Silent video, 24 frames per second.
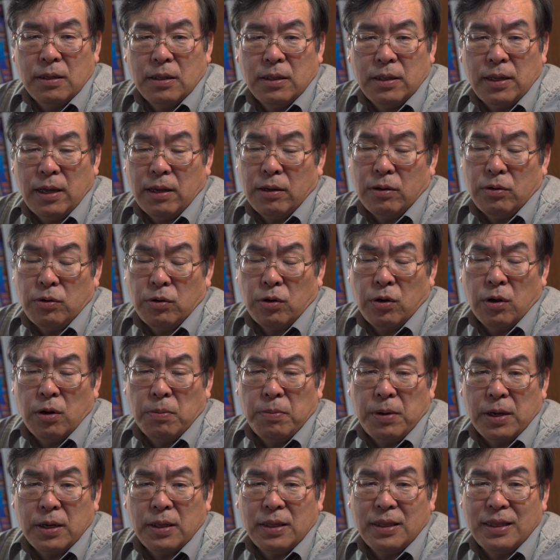then you're going to
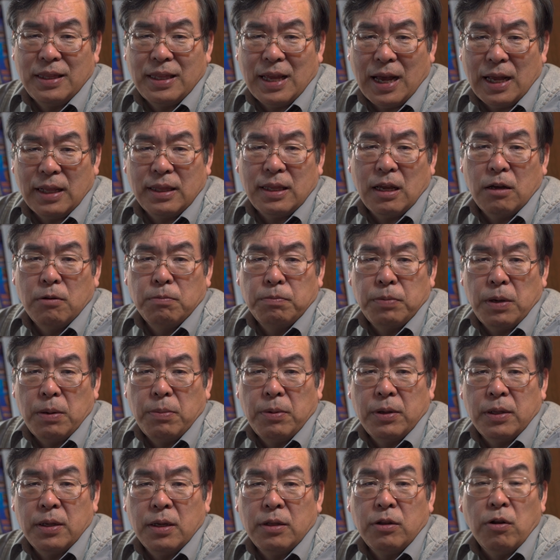make that down
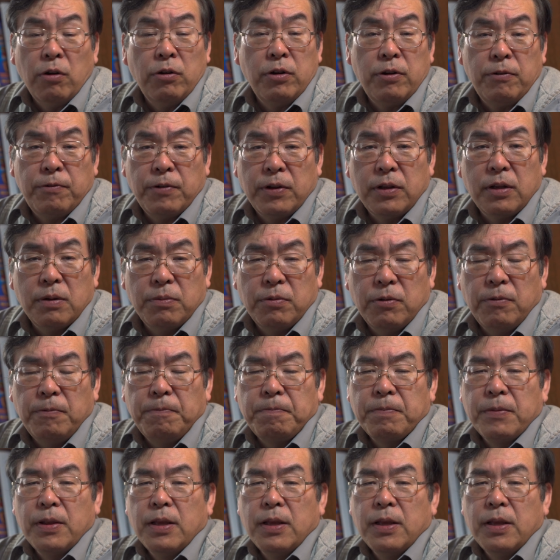payment non-refundable.